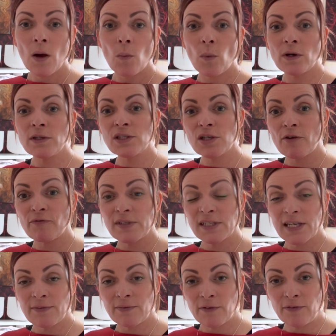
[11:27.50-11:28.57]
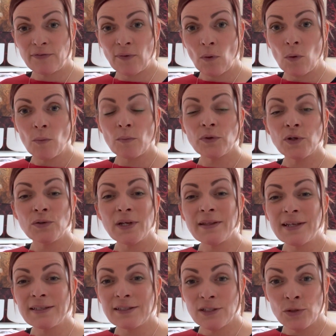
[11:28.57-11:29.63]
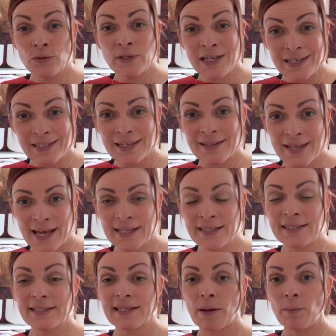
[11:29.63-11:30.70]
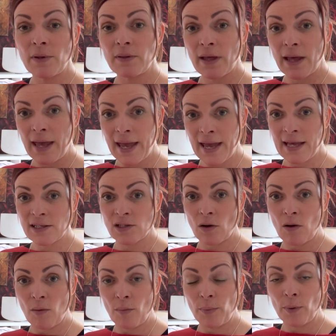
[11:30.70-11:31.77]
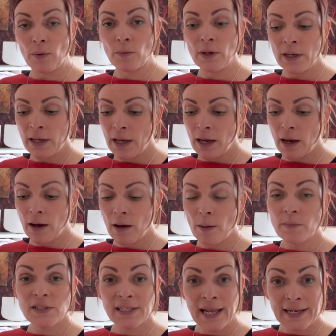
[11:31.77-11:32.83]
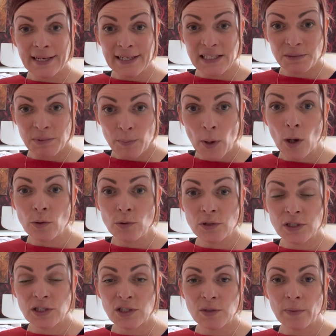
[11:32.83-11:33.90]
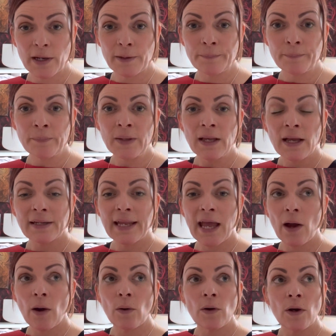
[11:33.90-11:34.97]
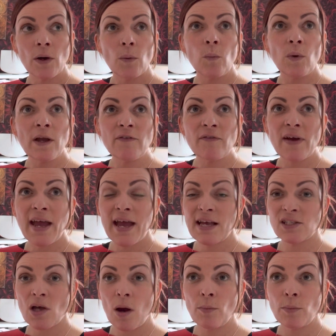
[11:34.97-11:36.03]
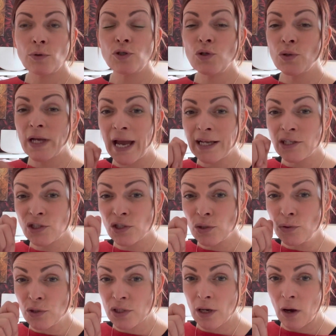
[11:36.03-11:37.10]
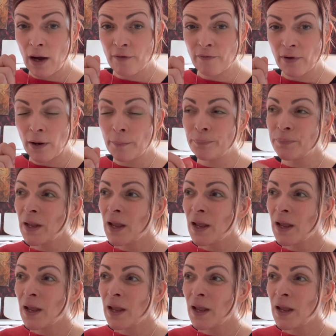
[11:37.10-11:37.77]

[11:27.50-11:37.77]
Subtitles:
Once I've received the form, you need to then send me the hair sample. So that needs to be posted to me. Now, with hair samples, you can do saliva.